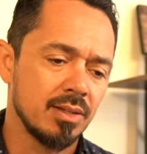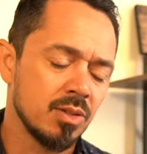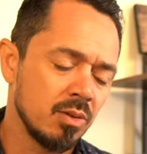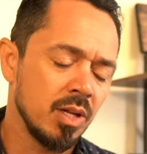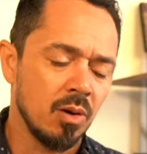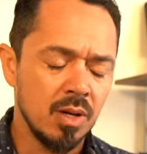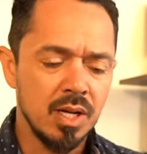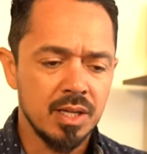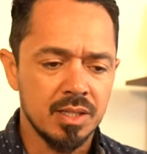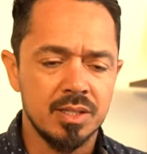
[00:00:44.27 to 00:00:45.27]
So, you know,
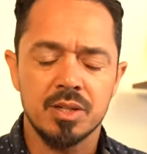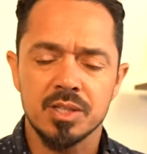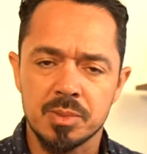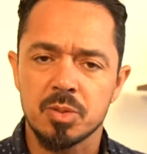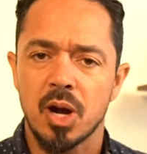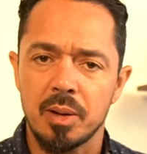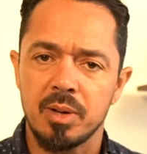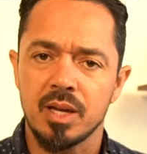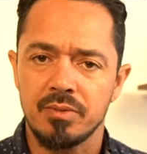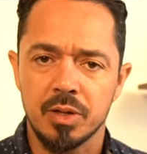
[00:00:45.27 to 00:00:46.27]
consider
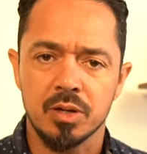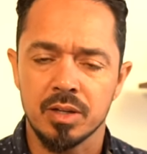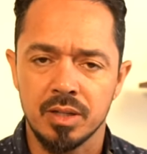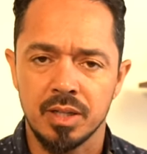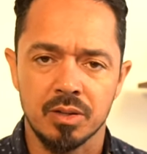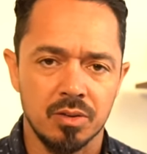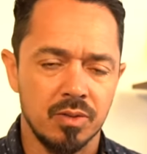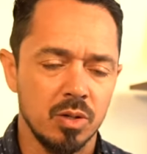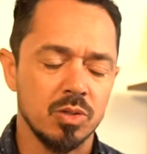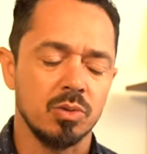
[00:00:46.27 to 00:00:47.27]
subscribing if you're in either of
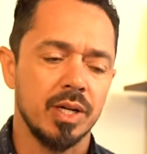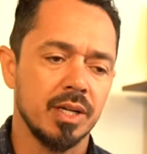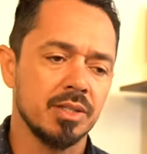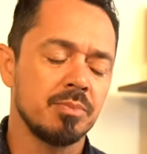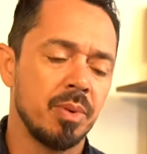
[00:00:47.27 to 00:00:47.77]
those arenas.